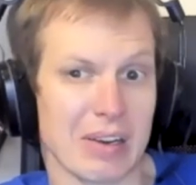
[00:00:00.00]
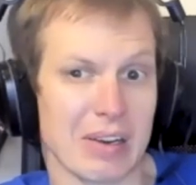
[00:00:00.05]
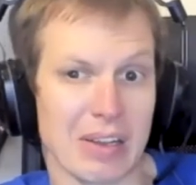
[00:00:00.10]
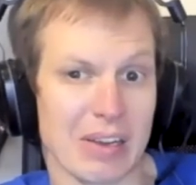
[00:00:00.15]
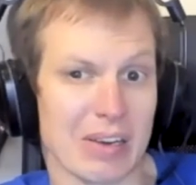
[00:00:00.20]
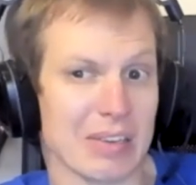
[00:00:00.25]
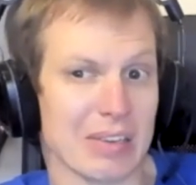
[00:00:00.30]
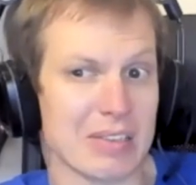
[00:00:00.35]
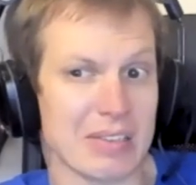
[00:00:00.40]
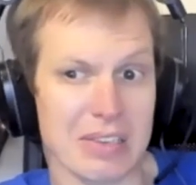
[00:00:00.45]

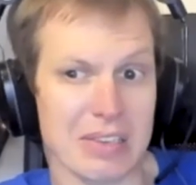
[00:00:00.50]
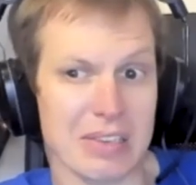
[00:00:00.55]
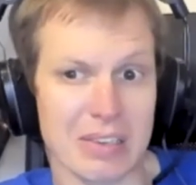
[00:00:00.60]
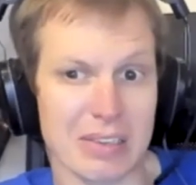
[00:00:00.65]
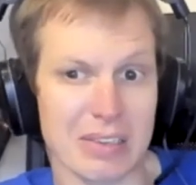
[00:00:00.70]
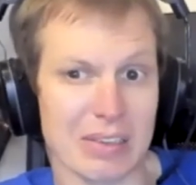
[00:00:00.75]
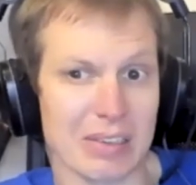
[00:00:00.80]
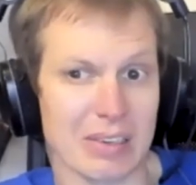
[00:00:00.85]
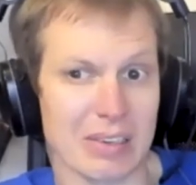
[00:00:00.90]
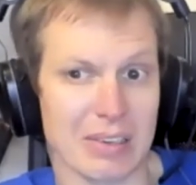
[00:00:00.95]
It is
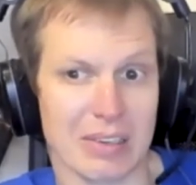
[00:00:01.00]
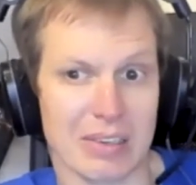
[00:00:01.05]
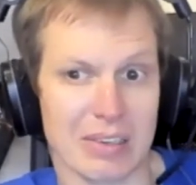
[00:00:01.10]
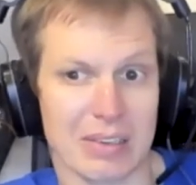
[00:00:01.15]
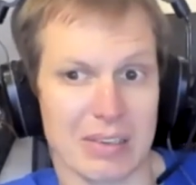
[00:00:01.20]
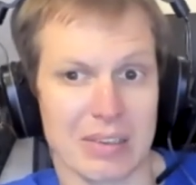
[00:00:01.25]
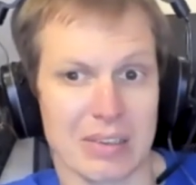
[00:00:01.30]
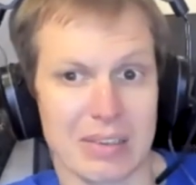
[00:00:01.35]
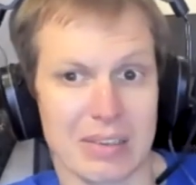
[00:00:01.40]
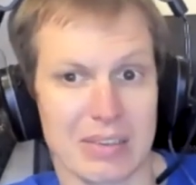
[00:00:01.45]
still
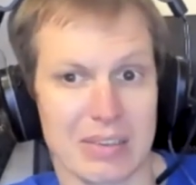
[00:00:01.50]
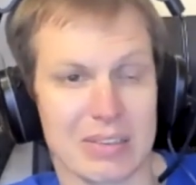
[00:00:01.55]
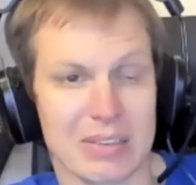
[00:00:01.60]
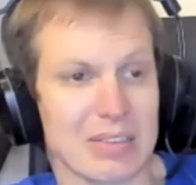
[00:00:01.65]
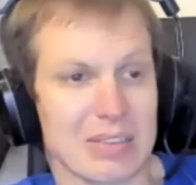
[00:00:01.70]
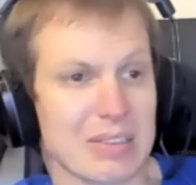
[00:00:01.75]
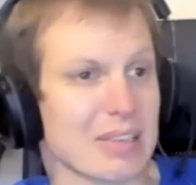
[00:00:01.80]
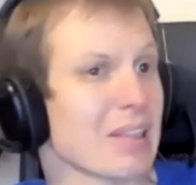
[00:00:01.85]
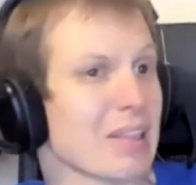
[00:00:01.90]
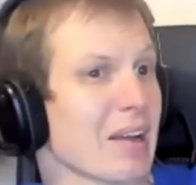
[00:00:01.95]

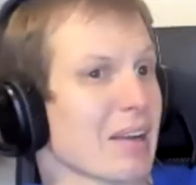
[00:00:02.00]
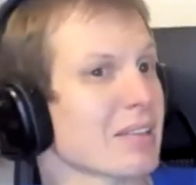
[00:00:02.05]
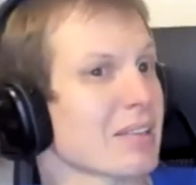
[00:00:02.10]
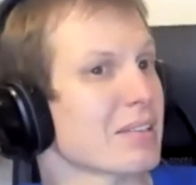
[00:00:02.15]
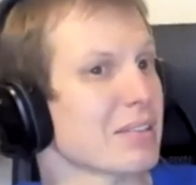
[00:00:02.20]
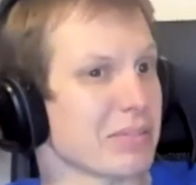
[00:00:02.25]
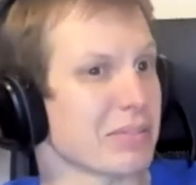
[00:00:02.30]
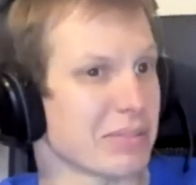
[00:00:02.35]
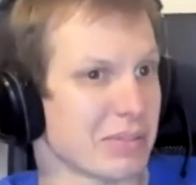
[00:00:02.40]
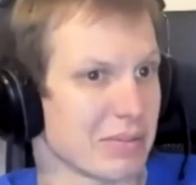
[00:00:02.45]

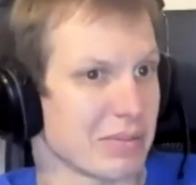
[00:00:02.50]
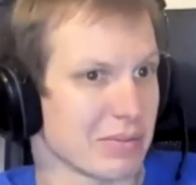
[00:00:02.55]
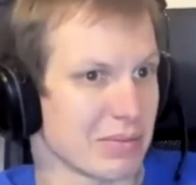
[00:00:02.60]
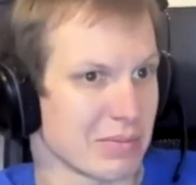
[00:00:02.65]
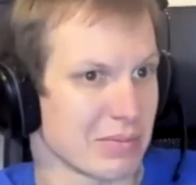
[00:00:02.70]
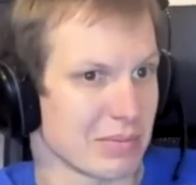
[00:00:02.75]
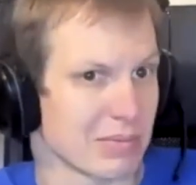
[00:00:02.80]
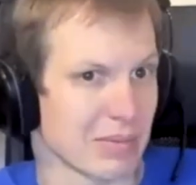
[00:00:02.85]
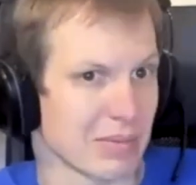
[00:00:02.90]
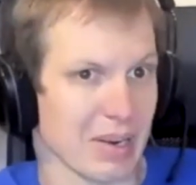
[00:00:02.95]
selective,
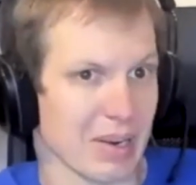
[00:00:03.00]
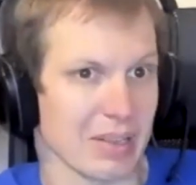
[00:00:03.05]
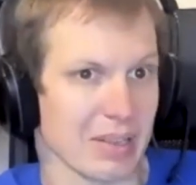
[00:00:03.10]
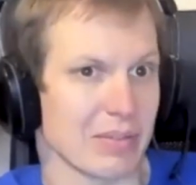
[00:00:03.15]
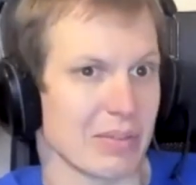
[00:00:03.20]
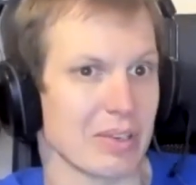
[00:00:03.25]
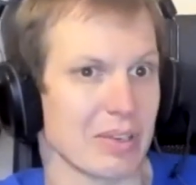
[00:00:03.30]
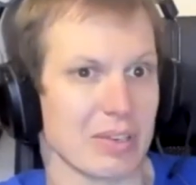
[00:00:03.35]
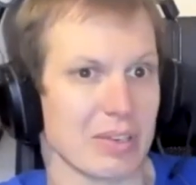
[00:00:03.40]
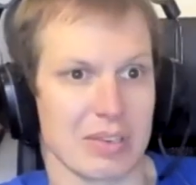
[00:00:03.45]
right?
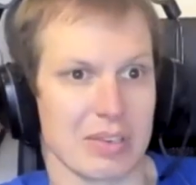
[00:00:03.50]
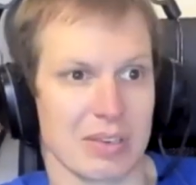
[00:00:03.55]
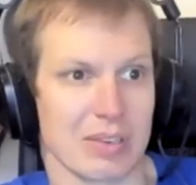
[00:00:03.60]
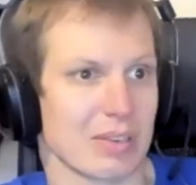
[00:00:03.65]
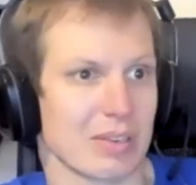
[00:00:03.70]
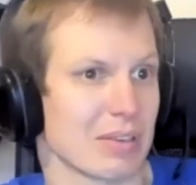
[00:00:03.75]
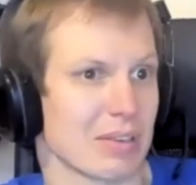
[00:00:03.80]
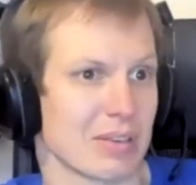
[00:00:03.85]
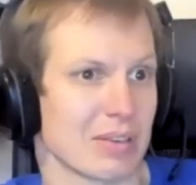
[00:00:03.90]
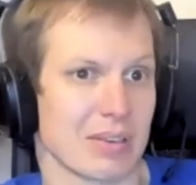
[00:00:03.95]
We,
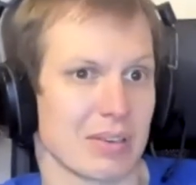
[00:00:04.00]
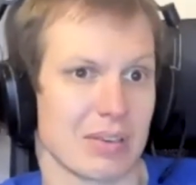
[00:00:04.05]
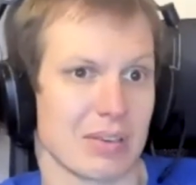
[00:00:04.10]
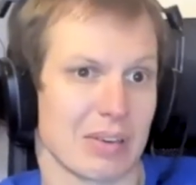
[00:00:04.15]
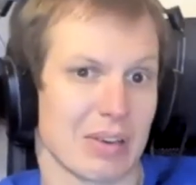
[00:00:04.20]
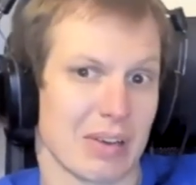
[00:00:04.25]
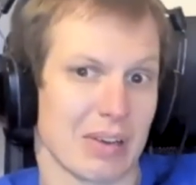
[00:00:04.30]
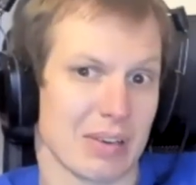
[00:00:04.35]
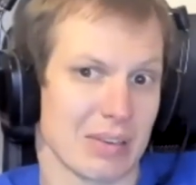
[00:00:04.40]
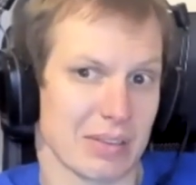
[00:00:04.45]

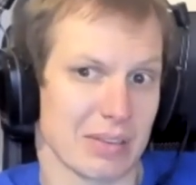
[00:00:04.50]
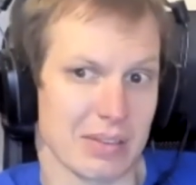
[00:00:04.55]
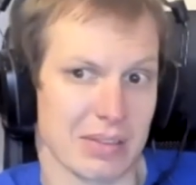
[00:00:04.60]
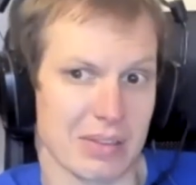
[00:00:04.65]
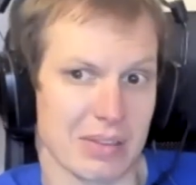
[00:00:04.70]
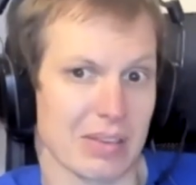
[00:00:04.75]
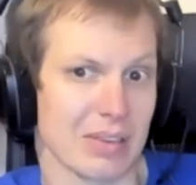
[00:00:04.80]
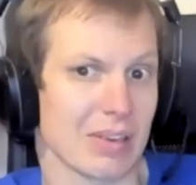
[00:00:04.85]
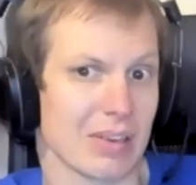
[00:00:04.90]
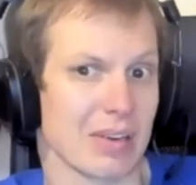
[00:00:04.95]

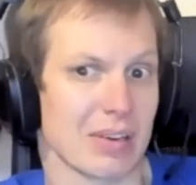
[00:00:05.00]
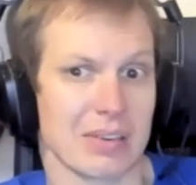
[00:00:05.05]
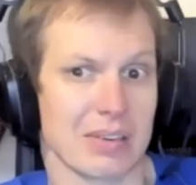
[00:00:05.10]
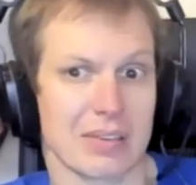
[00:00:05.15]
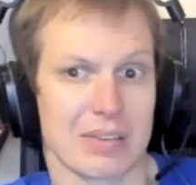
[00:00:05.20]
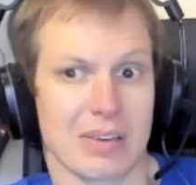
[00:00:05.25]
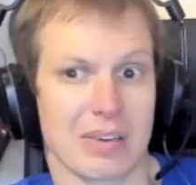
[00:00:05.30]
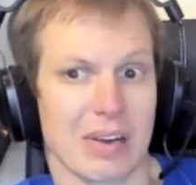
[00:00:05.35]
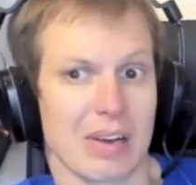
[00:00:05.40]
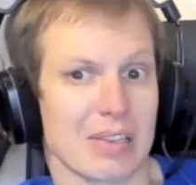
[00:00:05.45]

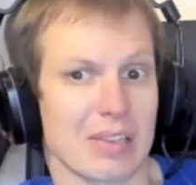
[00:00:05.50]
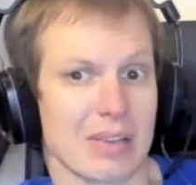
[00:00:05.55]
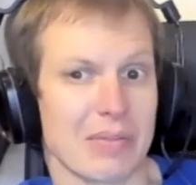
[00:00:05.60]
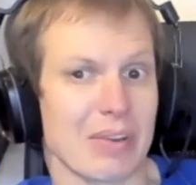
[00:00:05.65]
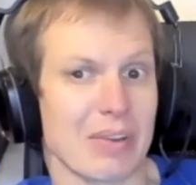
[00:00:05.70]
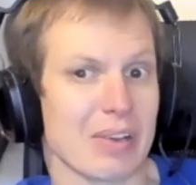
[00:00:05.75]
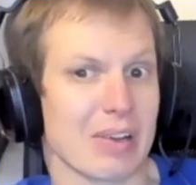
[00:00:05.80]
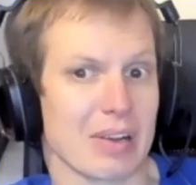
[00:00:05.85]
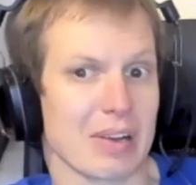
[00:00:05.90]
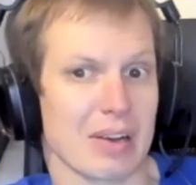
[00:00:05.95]
right? I
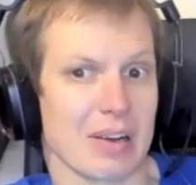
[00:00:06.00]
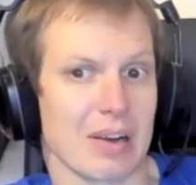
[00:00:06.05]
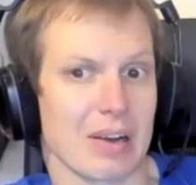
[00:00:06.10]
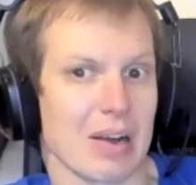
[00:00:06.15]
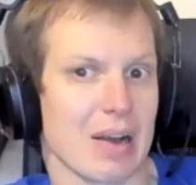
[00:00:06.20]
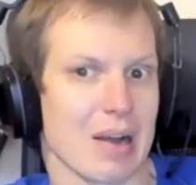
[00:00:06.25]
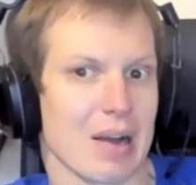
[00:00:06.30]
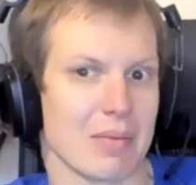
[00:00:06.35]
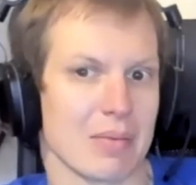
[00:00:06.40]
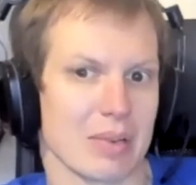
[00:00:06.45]
think
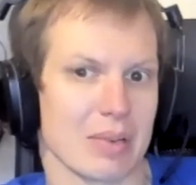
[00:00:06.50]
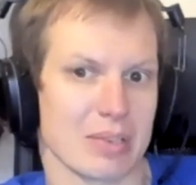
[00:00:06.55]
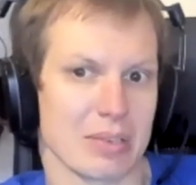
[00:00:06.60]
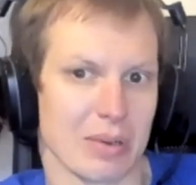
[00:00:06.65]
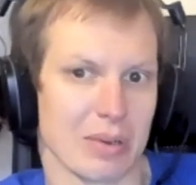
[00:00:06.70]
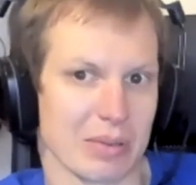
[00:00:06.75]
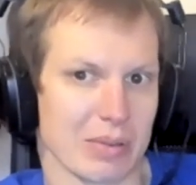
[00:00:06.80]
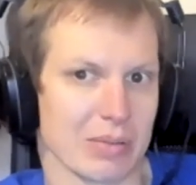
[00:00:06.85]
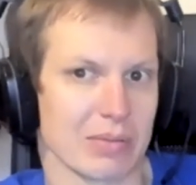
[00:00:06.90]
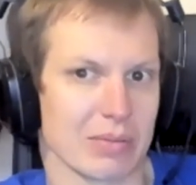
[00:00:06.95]

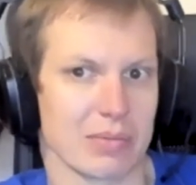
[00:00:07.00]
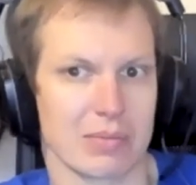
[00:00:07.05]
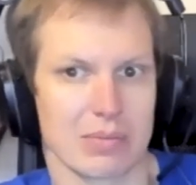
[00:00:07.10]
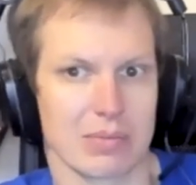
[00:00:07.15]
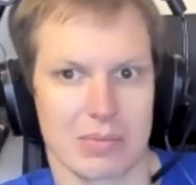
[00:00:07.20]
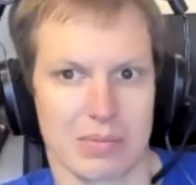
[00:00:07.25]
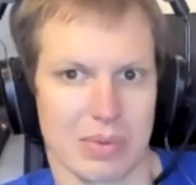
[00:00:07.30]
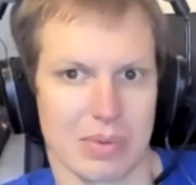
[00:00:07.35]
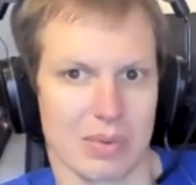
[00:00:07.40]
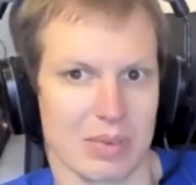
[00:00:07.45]
Amazon
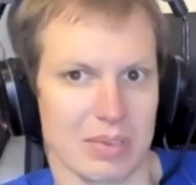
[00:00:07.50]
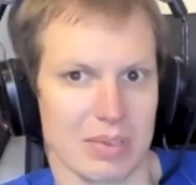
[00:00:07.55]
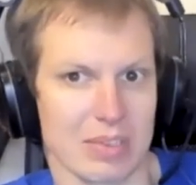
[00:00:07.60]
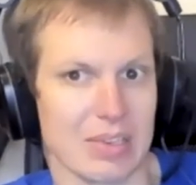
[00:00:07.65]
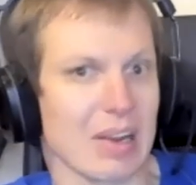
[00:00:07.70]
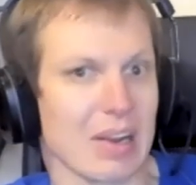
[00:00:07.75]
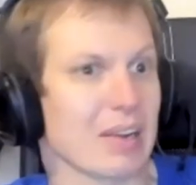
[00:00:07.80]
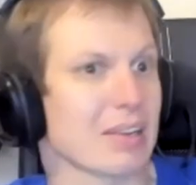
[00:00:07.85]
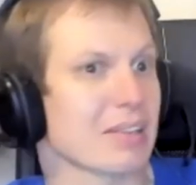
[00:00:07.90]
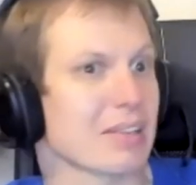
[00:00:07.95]

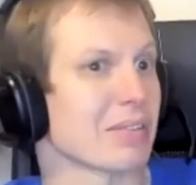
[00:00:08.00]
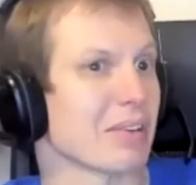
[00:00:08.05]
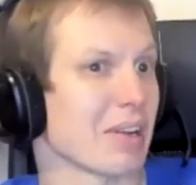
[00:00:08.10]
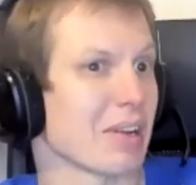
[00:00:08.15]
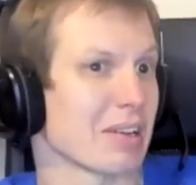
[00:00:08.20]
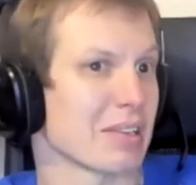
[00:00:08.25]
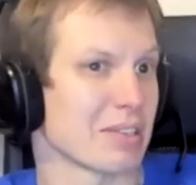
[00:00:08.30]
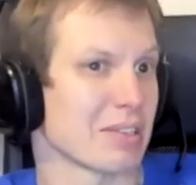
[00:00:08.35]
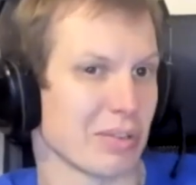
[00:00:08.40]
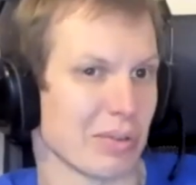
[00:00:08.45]
selectively
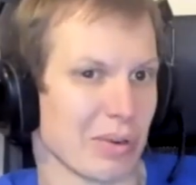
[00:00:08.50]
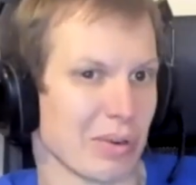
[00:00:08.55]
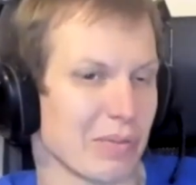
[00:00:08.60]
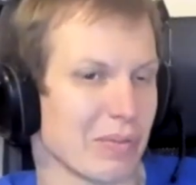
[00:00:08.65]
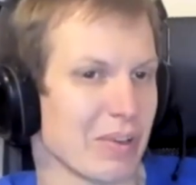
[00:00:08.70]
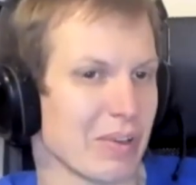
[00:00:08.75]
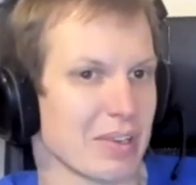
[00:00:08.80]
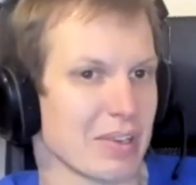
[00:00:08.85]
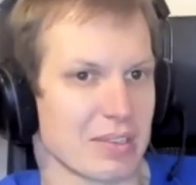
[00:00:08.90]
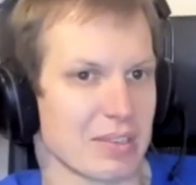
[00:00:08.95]
has certain
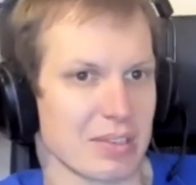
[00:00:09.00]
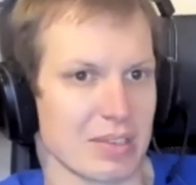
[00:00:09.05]
things